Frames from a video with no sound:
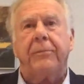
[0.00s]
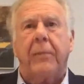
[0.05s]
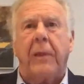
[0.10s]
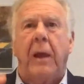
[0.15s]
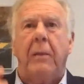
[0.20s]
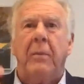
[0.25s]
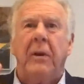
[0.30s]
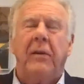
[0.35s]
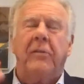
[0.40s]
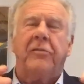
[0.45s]

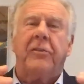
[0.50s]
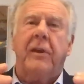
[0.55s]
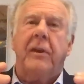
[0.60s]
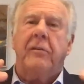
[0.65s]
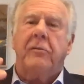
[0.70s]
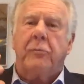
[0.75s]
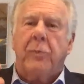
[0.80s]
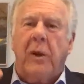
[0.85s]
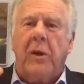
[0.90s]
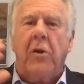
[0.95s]
I'm going to say,
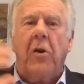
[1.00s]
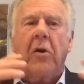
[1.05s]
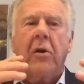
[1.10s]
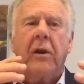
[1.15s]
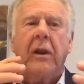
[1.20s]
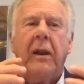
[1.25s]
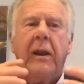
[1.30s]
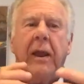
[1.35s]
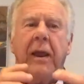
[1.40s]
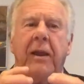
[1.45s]
is
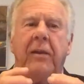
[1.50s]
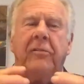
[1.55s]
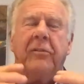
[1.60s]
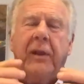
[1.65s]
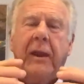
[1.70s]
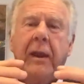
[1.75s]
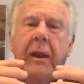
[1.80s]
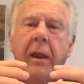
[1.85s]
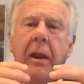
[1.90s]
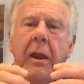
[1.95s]
regarded as
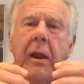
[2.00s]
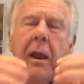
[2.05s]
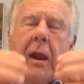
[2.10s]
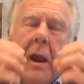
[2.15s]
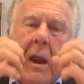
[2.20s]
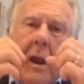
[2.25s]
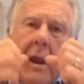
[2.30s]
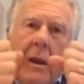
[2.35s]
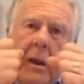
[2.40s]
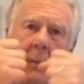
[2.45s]
an
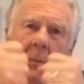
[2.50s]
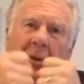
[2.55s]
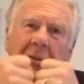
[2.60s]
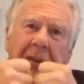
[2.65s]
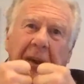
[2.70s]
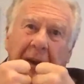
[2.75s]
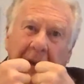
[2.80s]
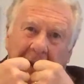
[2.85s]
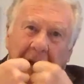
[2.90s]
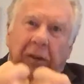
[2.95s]

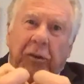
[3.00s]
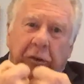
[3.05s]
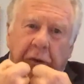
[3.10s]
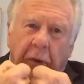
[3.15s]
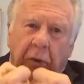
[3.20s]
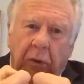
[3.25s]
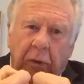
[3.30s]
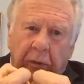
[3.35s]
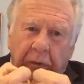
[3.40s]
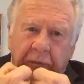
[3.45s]

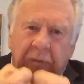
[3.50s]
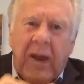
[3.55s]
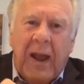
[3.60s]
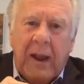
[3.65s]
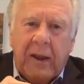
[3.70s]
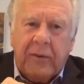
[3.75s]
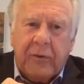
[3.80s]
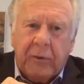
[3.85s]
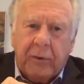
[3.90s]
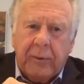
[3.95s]
internal
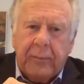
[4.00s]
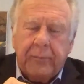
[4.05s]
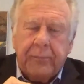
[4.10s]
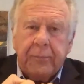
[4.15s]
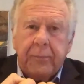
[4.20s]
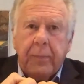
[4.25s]
factor.